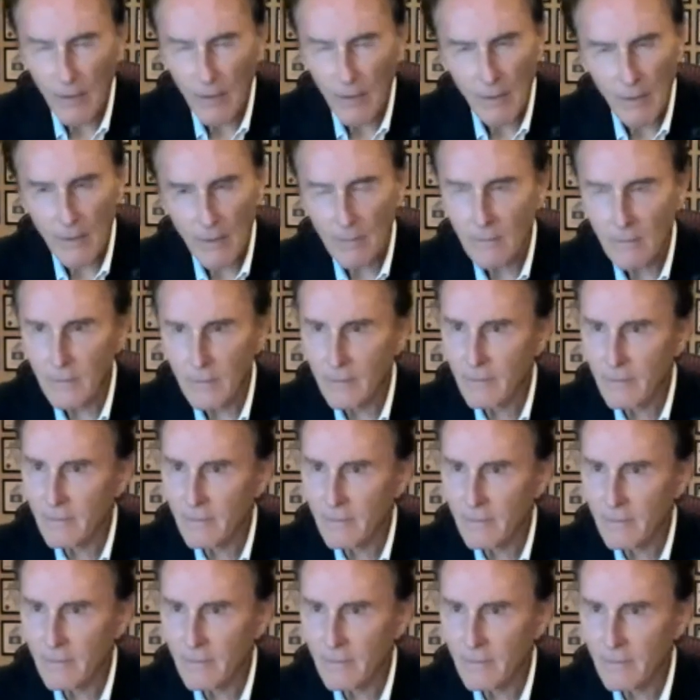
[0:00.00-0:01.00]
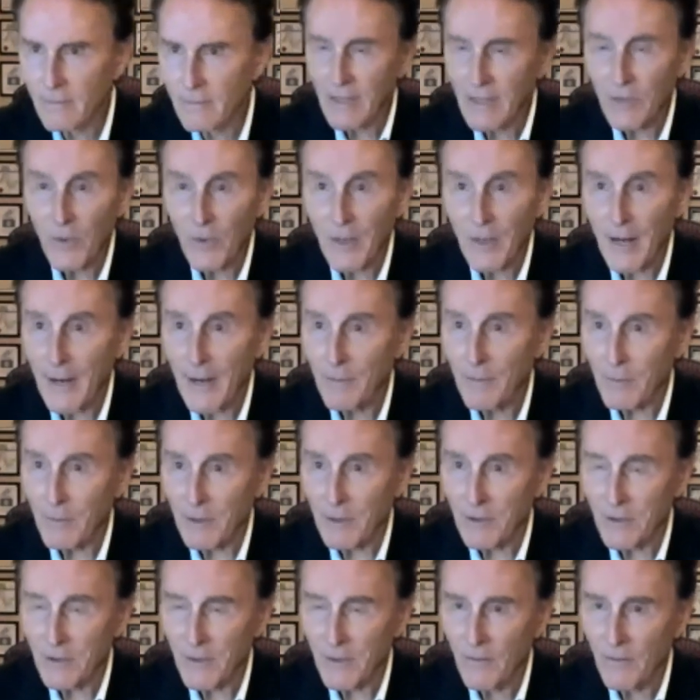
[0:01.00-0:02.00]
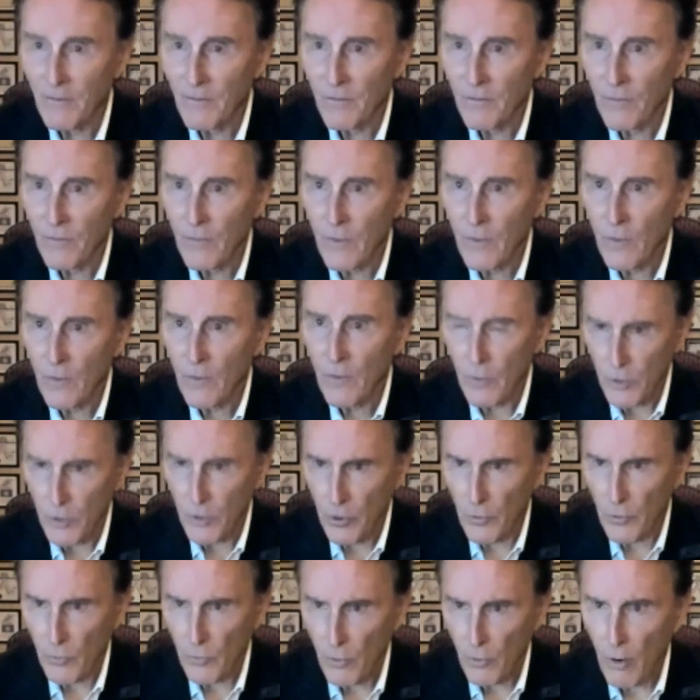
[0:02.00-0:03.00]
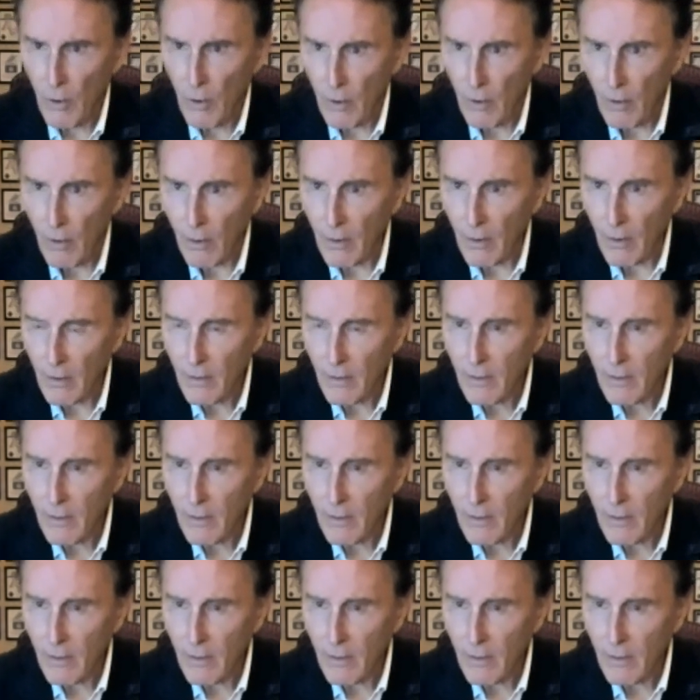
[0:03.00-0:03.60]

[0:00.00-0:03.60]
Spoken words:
Well, that's what happens. Well, you're wrong.